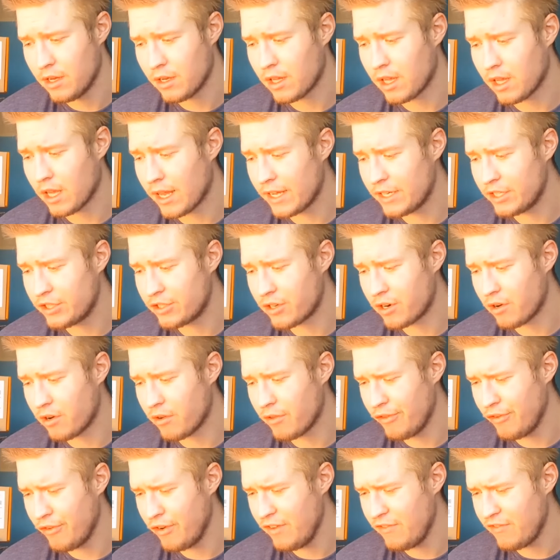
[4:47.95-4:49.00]

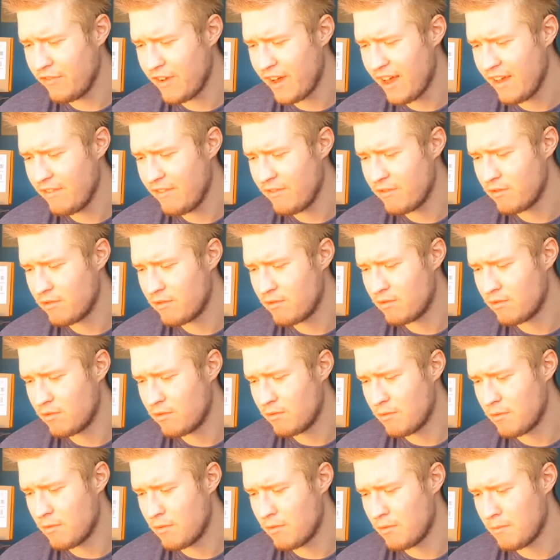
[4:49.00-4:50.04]
Cholesterol 35
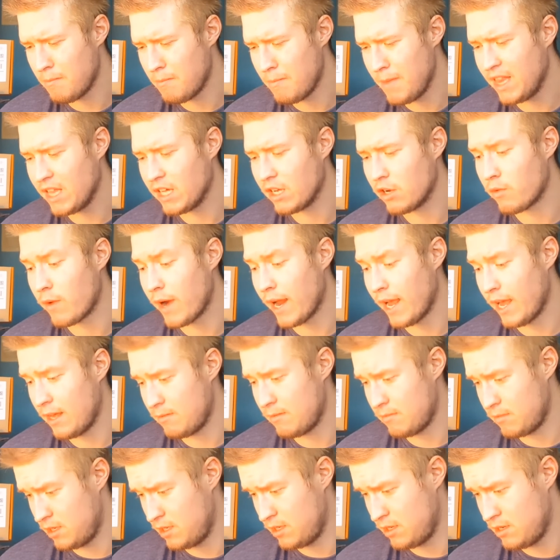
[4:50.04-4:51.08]

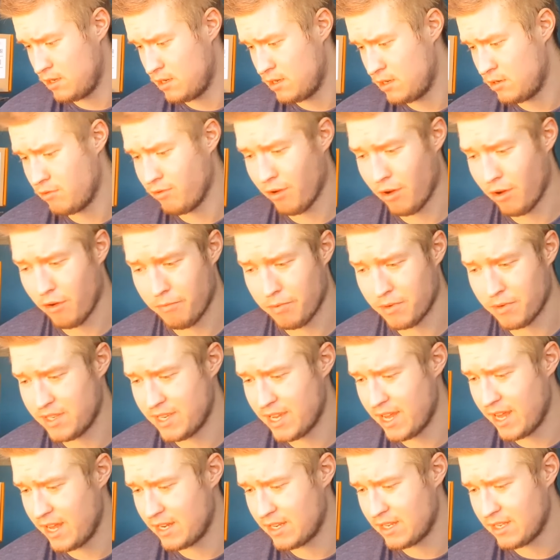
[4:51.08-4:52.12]
milligrams.
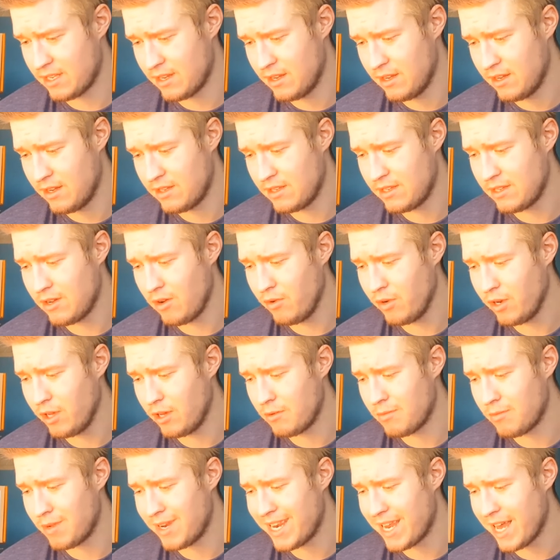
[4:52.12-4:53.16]
12%.
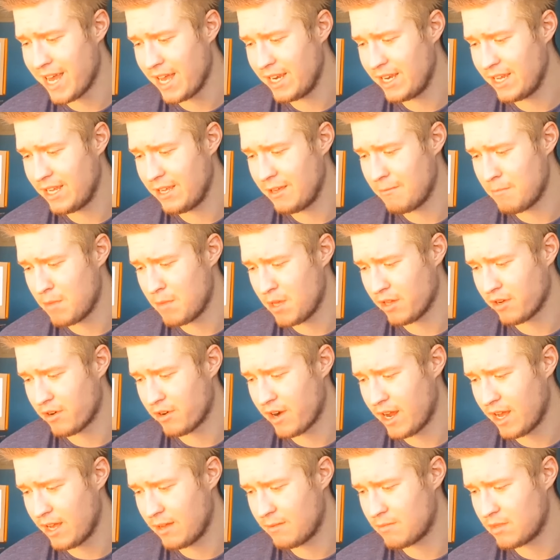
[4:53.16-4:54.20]
Sodium, 90
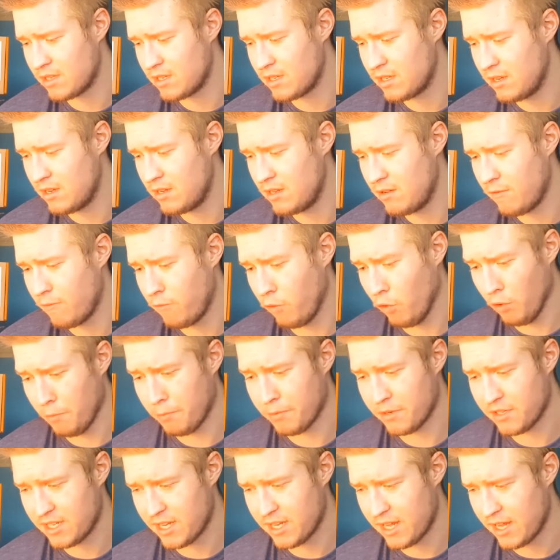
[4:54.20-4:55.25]
milligrams,
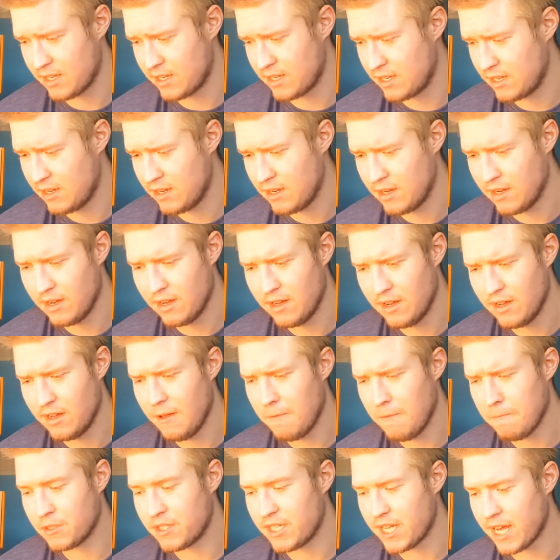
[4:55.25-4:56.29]
4%.
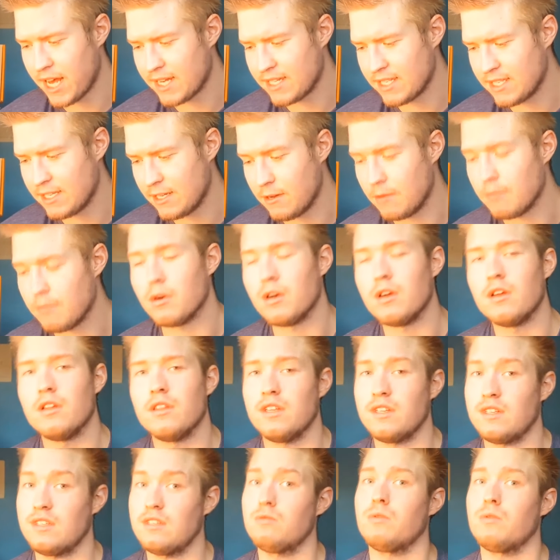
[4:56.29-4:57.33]
Potassium,
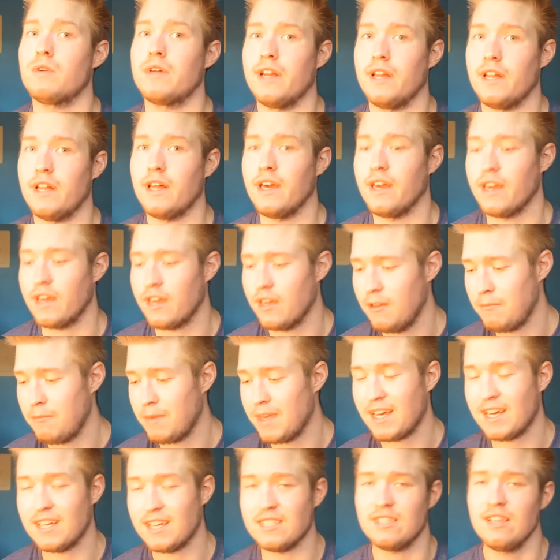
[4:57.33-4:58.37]
this is what I like
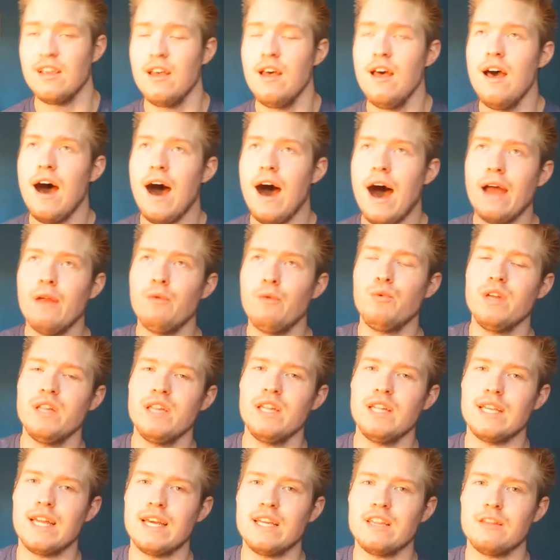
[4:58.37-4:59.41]
because I
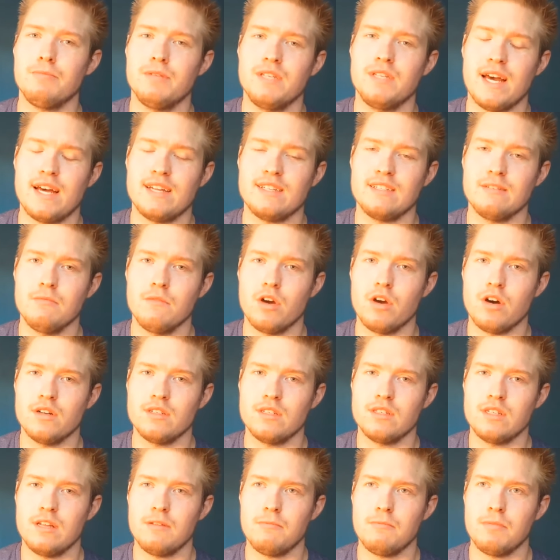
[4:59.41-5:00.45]
really like the potassium
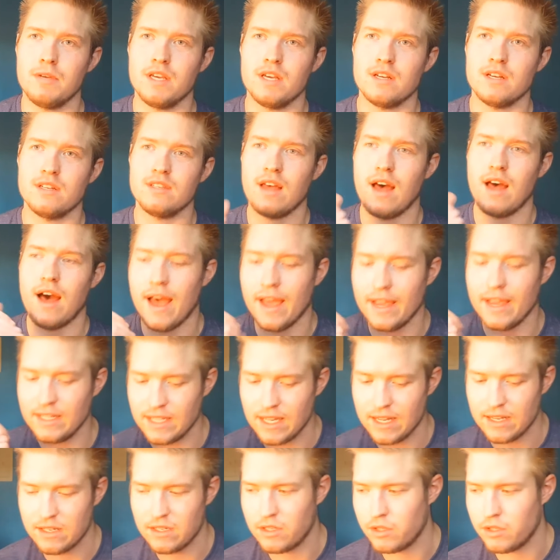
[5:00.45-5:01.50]
content because I
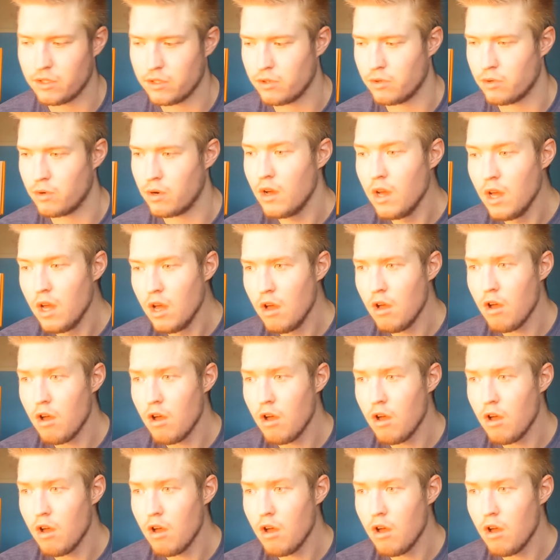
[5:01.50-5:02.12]
tend to